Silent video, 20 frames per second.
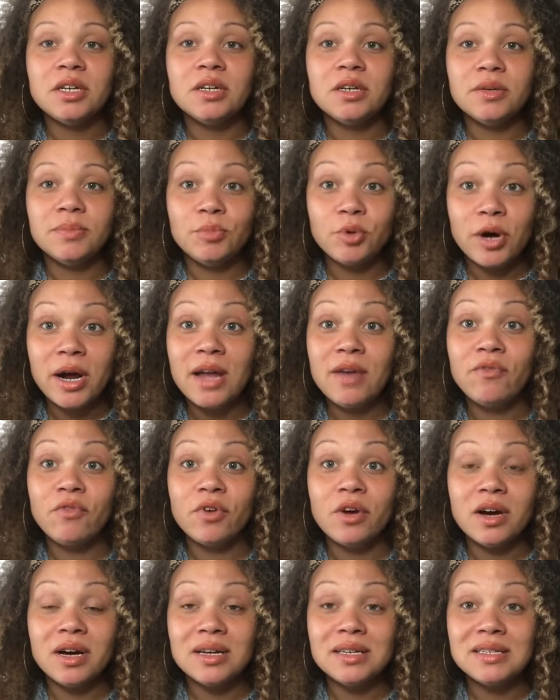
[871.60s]
praying for
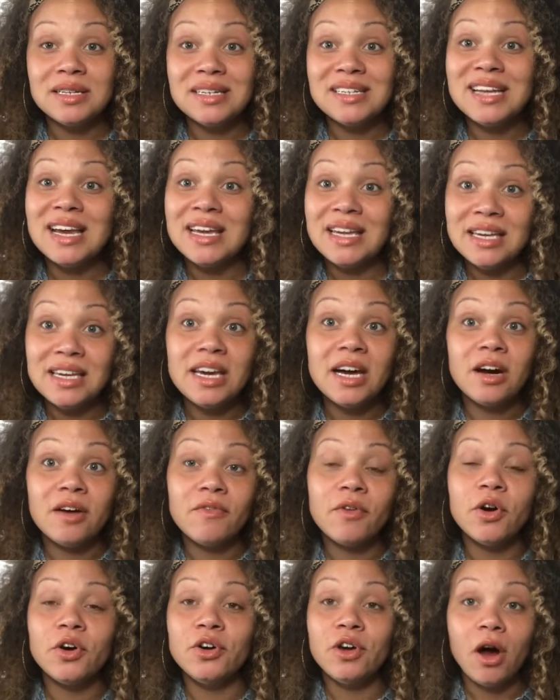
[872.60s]
us and taking care of
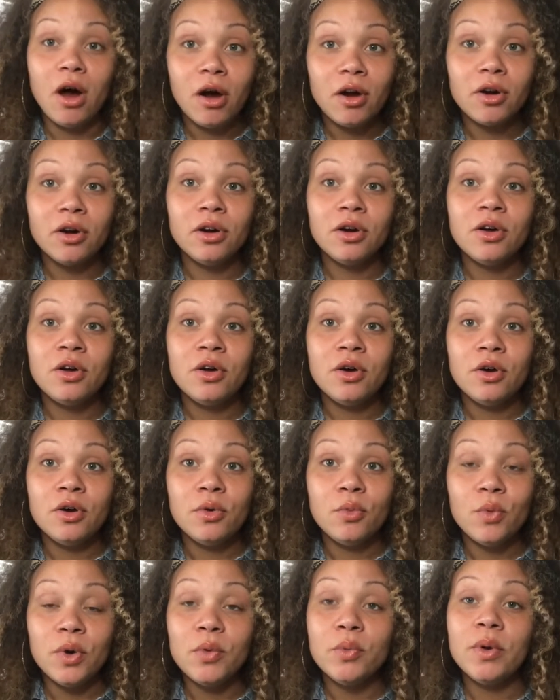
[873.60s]
our daughter
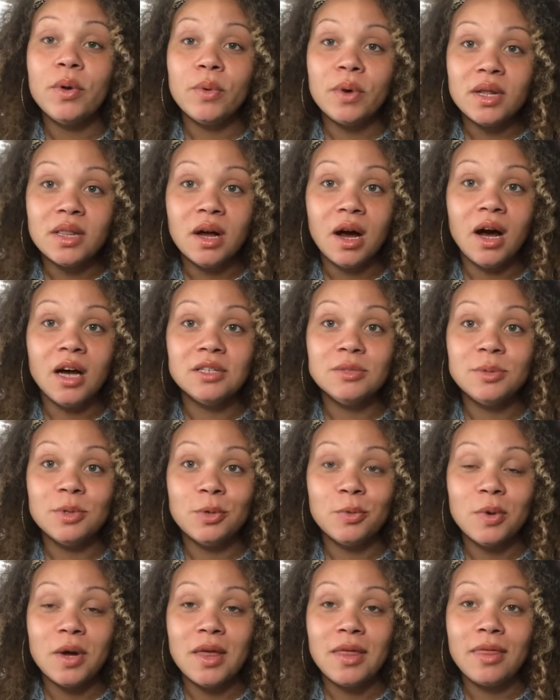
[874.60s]
when we were at the hospital
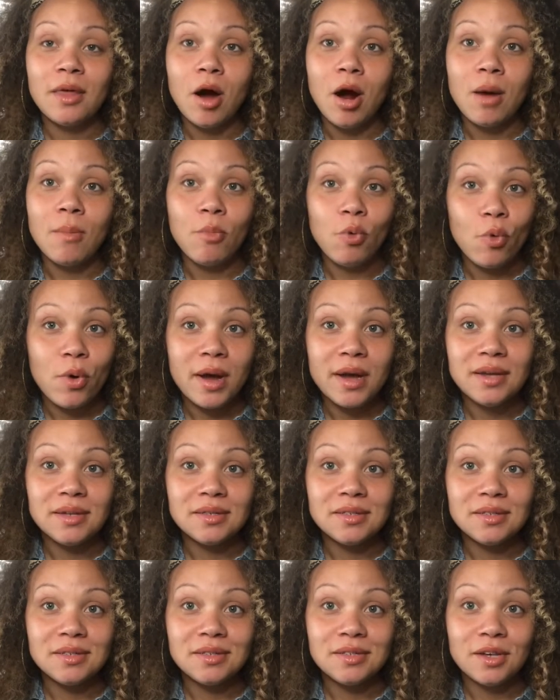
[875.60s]
with our boys.
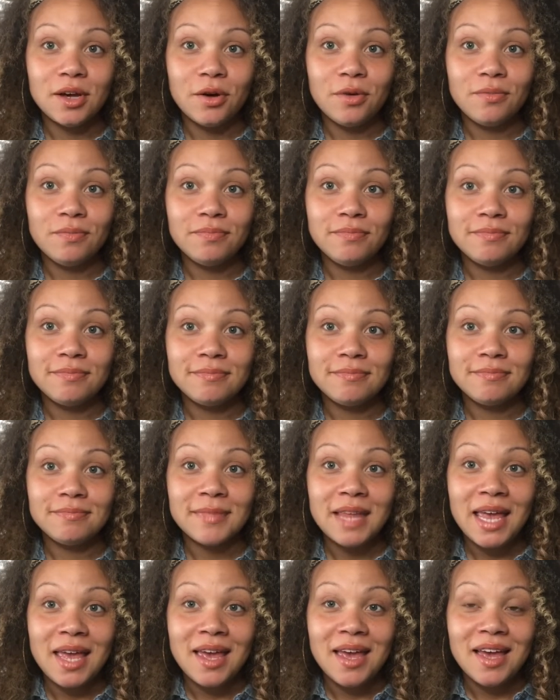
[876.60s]
So
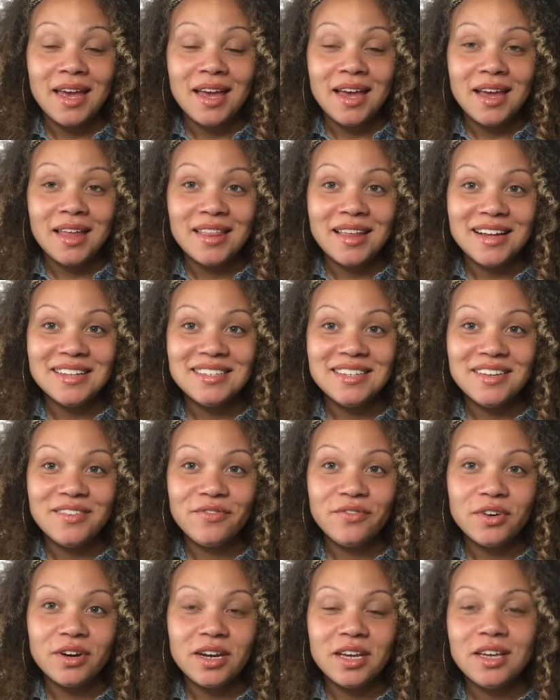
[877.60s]
that's it
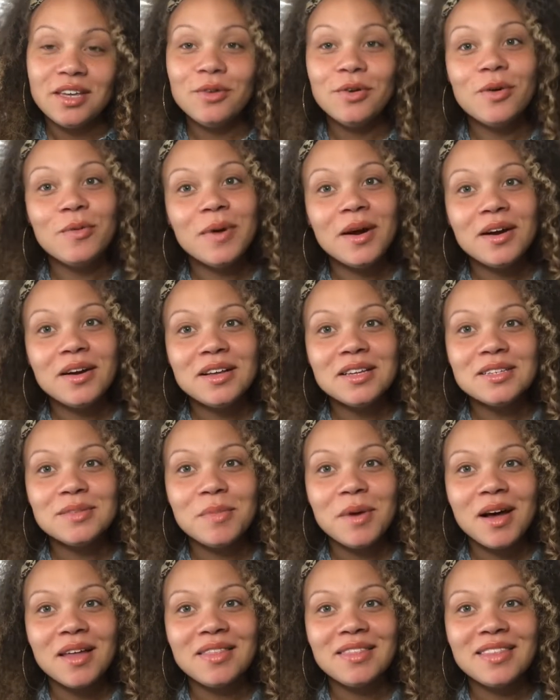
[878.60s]
for NICU Awareness
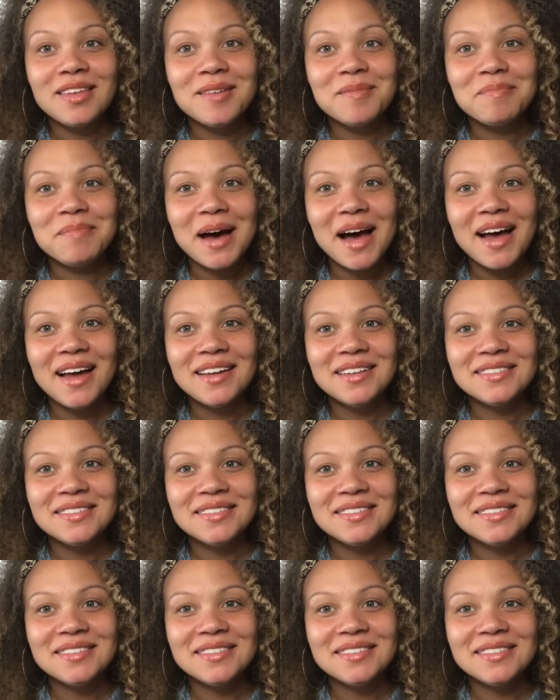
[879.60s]
Month. Bye.